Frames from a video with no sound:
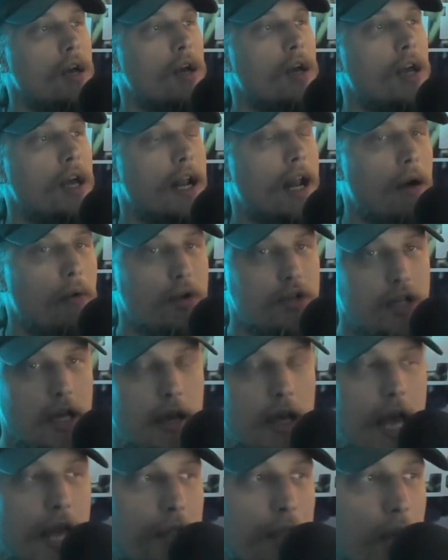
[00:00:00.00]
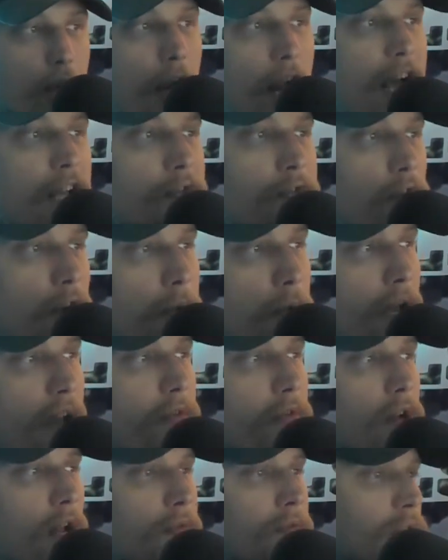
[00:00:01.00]
and I wish I had the graphs for you. We have
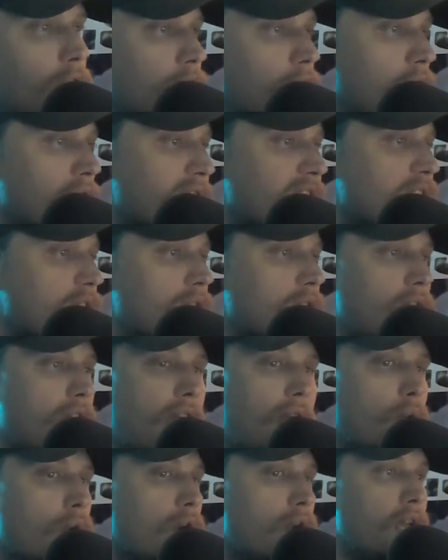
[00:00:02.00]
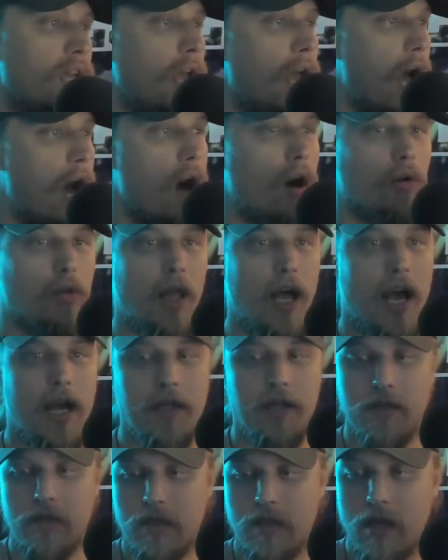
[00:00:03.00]
enough to cover here today, where he
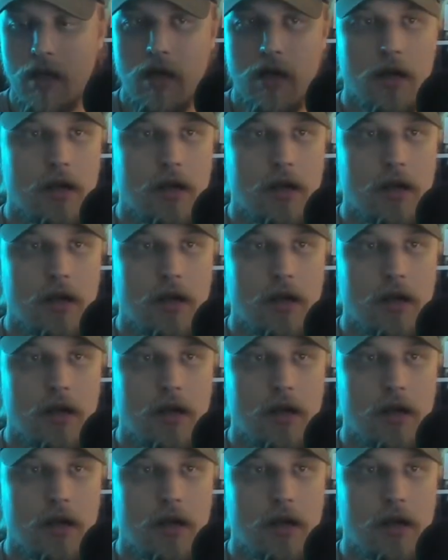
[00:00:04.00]
outlines